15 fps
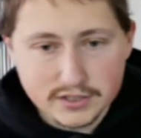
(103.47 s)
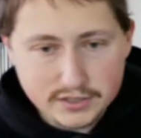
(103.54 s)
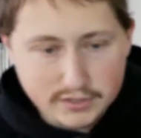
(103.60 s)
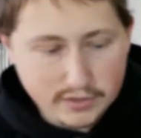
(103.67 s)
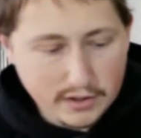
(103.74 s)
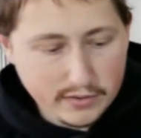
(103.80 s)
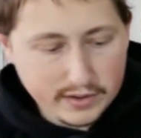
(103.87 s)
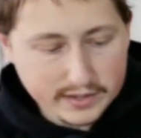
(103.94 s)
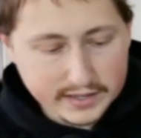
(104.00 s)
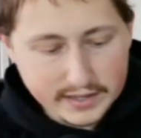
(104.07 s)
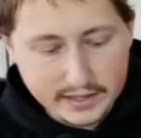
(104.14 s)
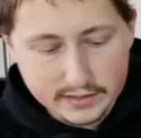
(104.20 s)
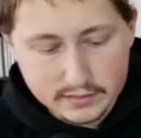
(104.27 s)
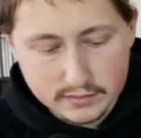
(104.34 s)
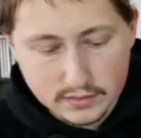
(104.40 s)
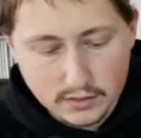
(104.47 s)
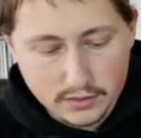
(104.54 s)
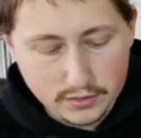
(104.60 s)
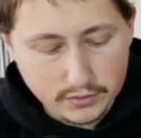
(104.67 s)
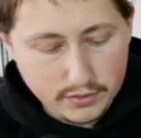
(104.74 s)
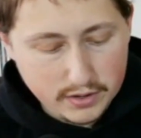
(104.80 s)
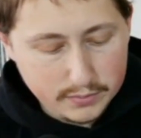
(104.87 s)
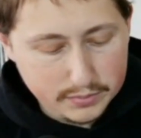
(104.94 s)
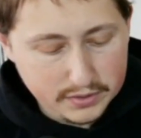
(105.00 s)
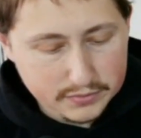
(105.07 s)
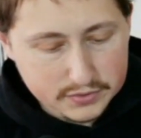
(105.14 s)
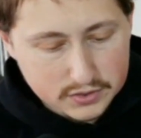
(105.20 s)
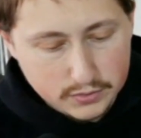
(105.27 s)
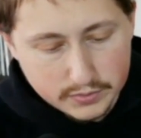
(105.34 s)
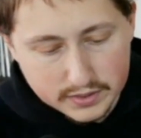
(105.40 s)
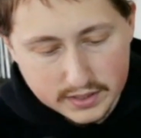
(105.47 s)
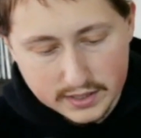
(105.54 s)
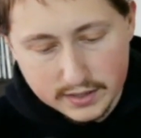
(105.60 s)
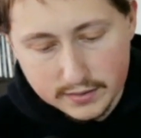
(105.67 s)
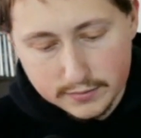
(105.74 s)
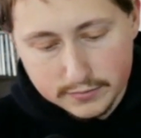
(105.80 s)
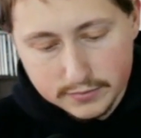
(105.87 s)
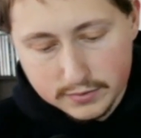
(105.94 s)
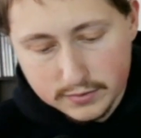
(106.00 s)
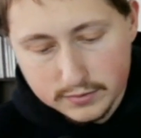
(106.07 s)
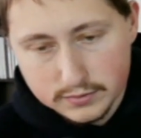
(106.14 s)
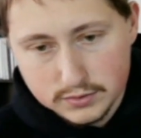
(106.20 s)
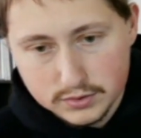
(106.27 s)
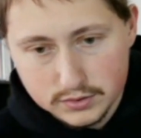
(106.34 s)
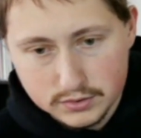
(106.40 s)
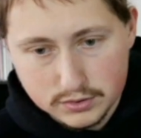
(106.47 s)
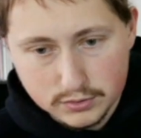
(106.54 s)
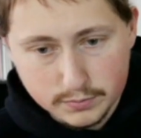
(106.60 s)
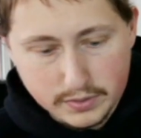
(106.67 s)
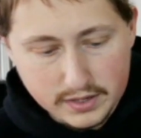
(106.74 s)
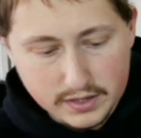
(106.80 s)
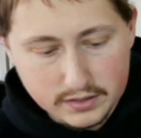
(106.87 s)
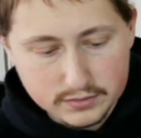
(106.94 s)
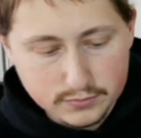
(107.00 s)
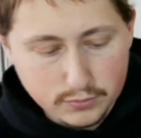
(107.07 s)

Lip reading: how I get all the ground beef. So we got 2 pounds, 4